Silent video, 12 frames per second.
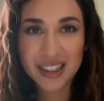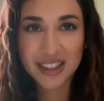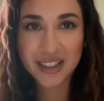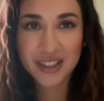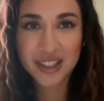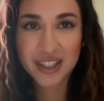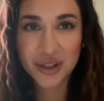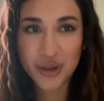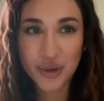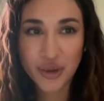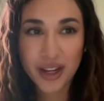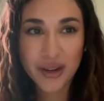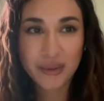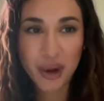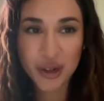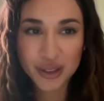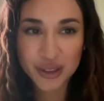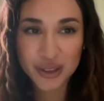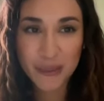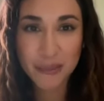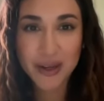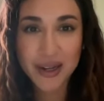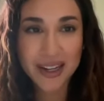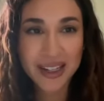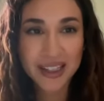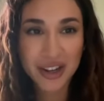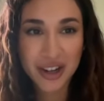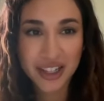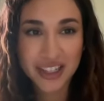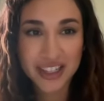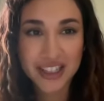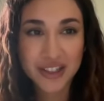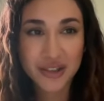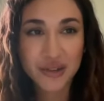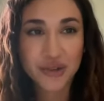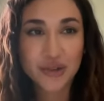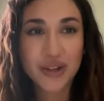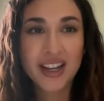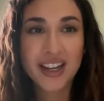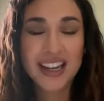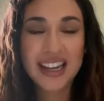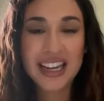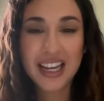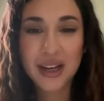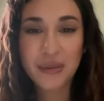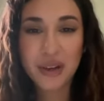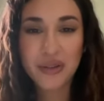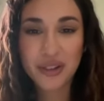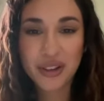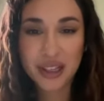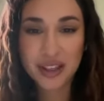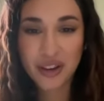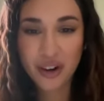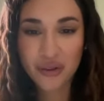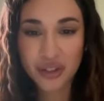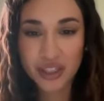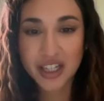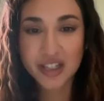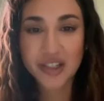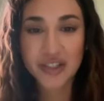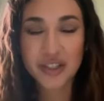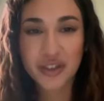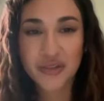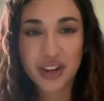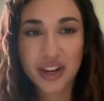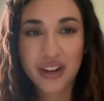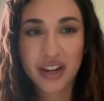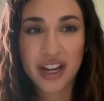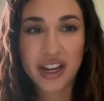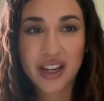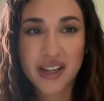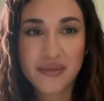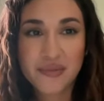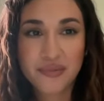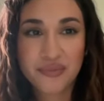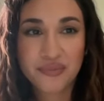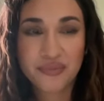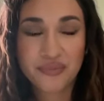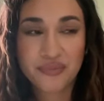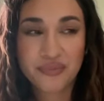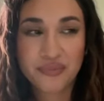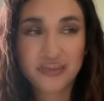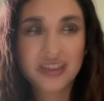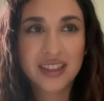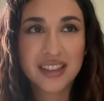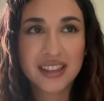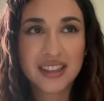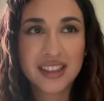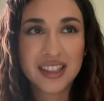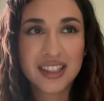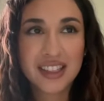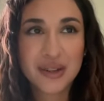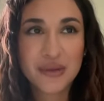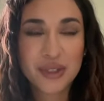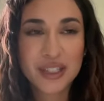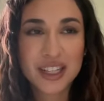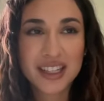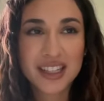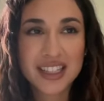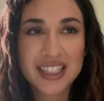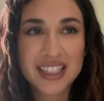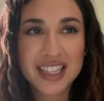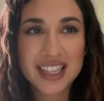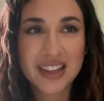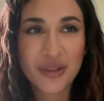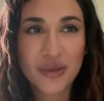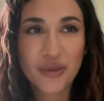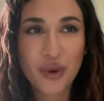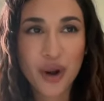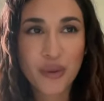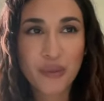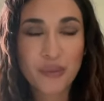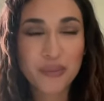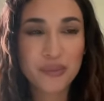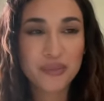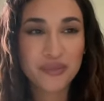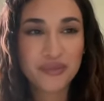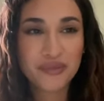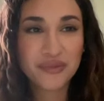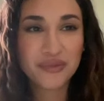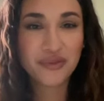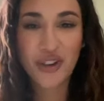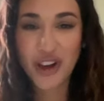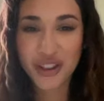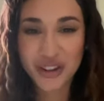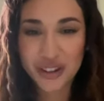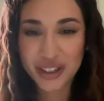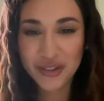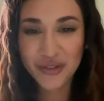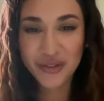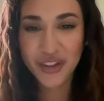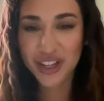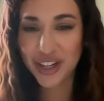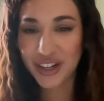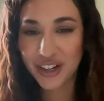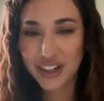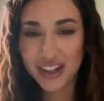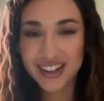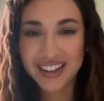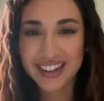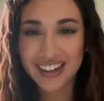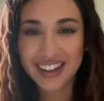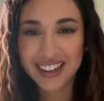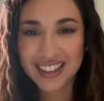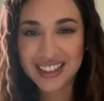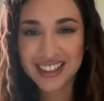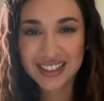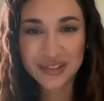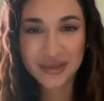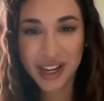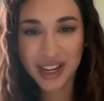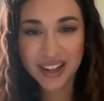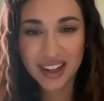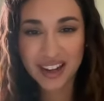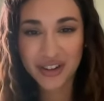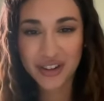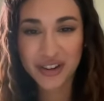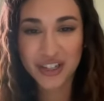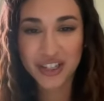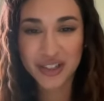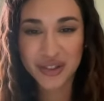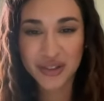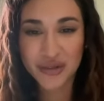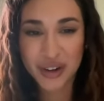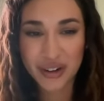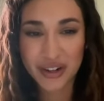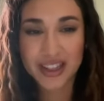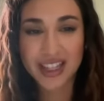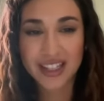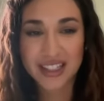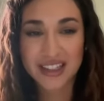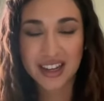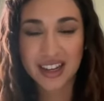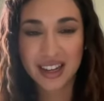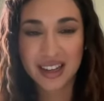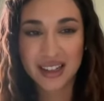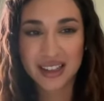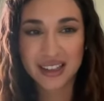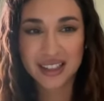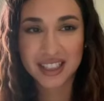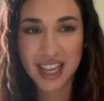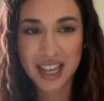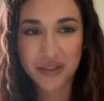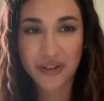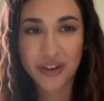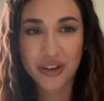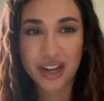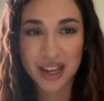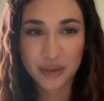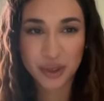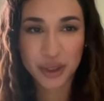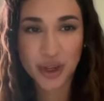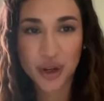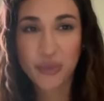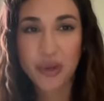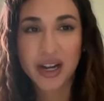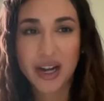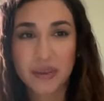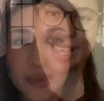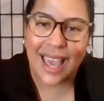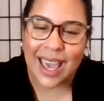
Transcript: I just enjoy Paul's company and talking to him. I feel like the conversations are very um, it's almost like this like warm fatherly figure, I guess, in a way. I don't know. I just feel very like uh, safe and able to open up.